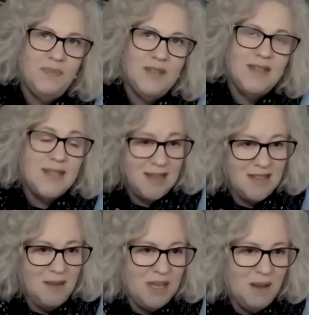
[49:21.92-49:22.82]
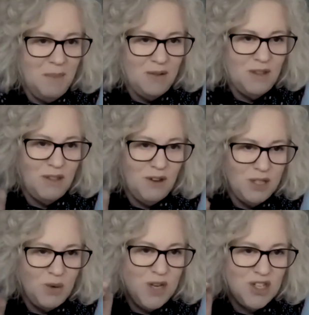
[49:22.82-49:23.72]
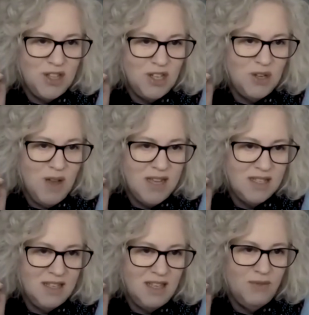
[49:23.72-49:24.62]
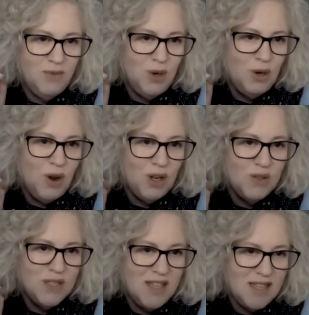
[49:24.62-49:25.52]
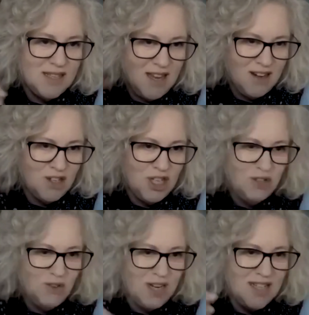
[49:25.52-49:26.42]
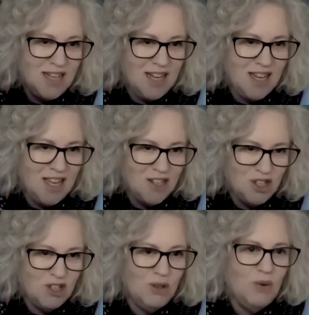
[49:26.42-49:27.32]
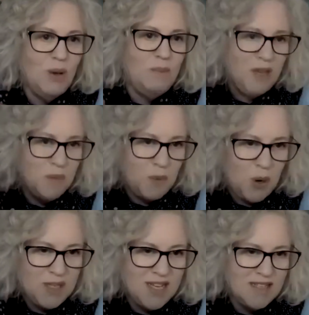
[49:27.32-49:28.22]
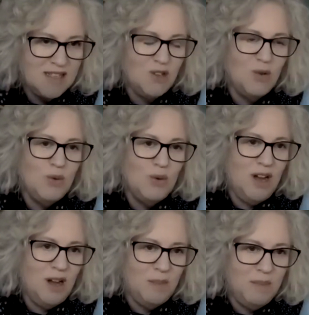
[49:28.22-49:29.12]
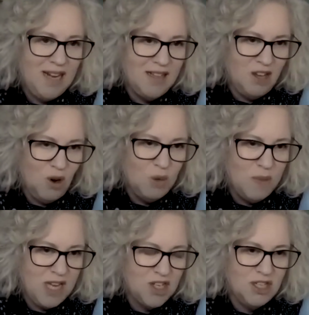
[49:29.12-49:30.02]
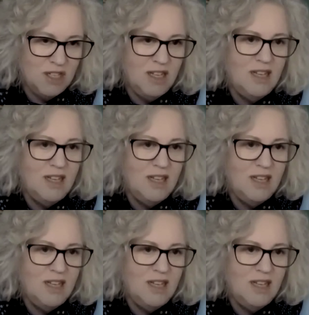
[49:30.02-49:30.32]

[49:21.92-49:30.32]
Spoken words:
say something about the third question that you asked, if we're going to see this energy translating into a big protest to end the occupation.